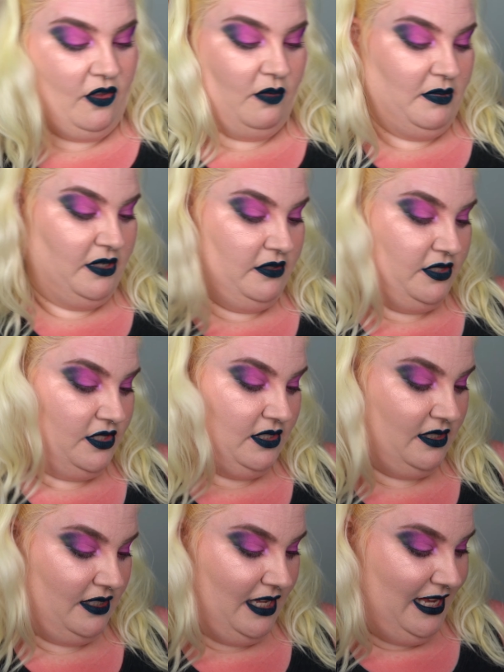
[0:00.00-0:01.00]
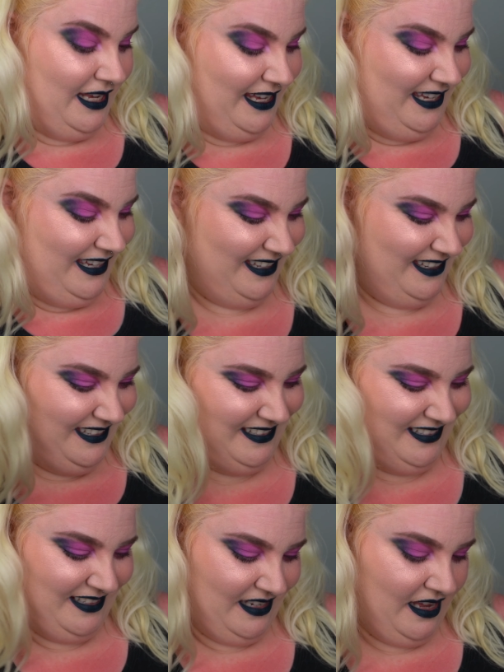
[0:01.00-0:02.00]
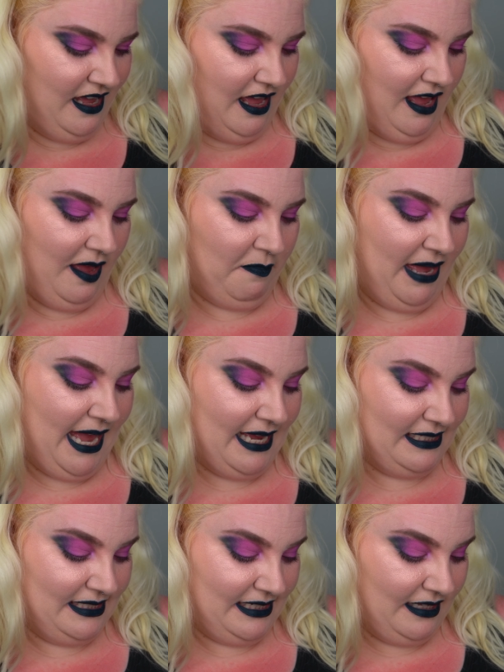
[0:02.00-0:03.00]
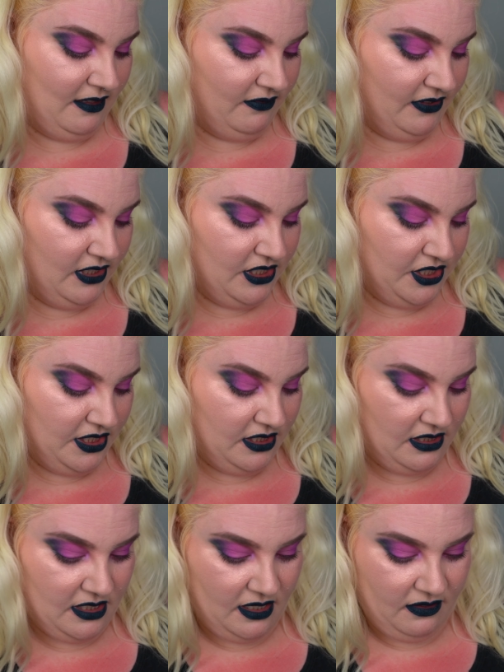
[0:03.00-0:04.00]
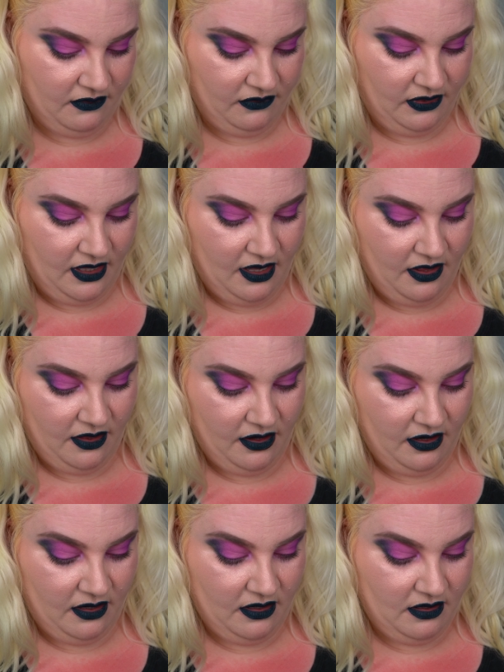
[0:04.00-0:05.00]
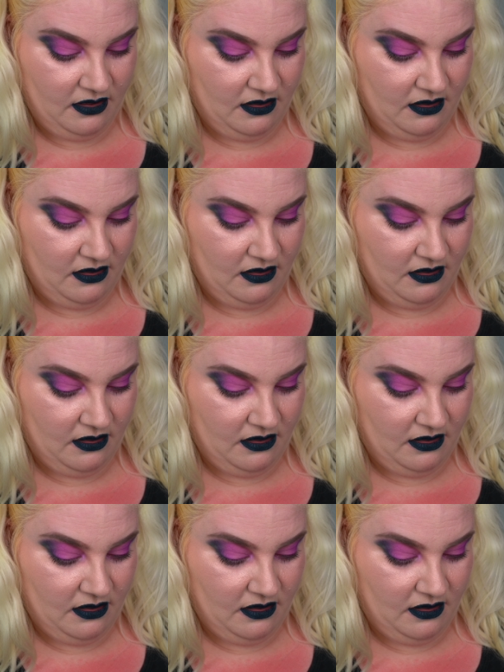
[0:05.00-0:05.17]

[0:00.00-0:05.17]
almost just like a pastel version of the other.